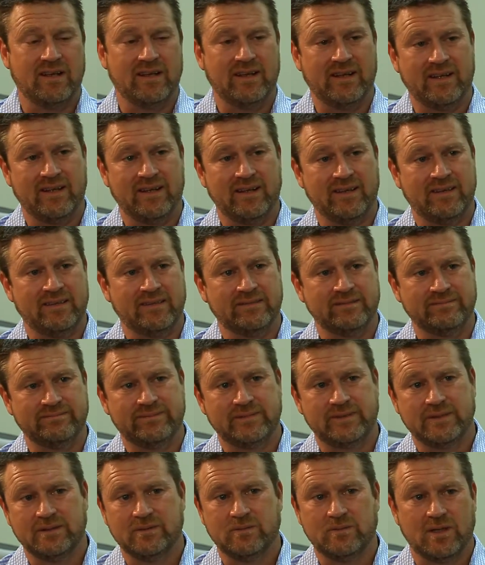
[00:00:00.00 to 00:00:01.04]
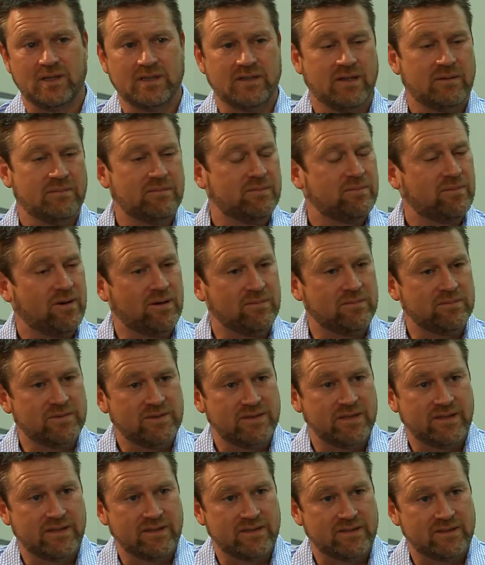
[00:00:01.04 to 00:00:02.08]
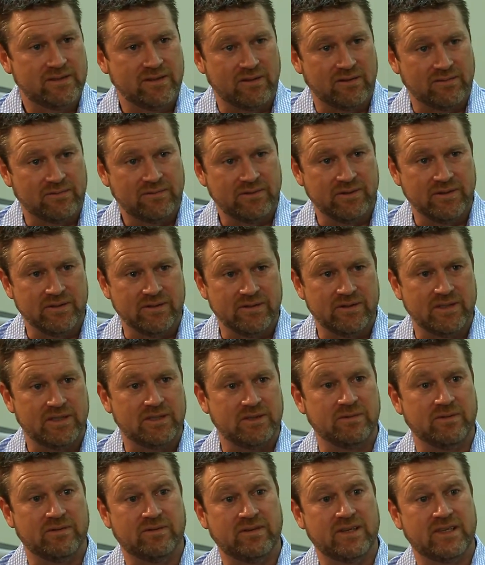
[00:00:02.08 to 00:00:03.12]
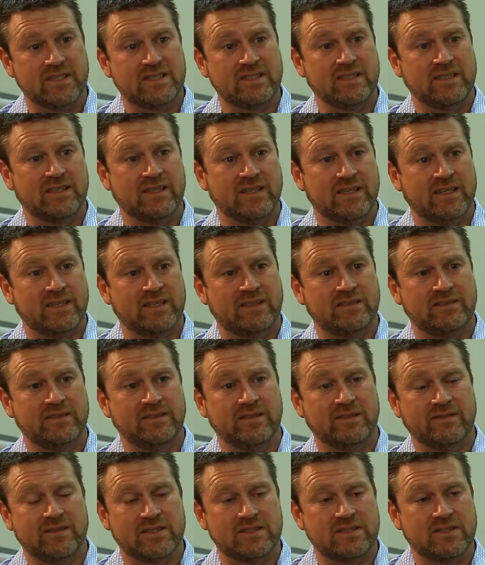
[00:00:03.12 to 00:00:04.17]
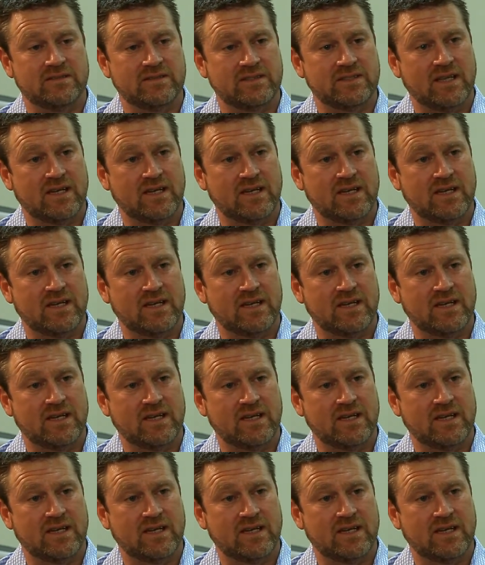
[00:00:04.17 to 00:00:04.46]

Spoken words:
and what type of problems did it solve for you that you were facing here at the University of